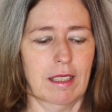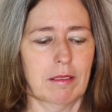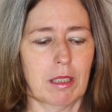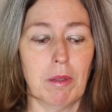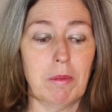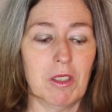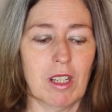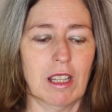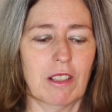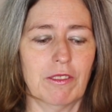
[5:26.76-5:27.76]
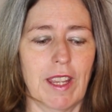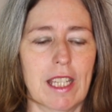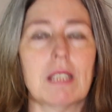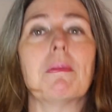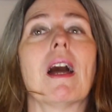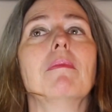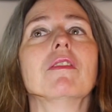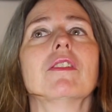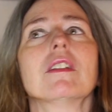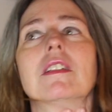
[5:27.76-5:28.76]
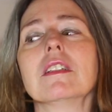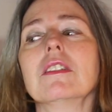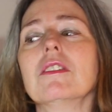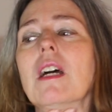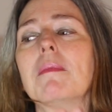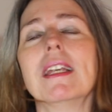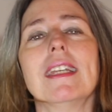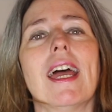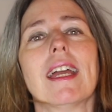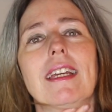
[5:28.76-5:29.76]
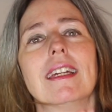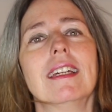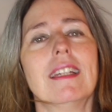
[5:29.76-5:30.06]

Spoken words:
Some people use it on their face, but I prefer to just use it on my neck.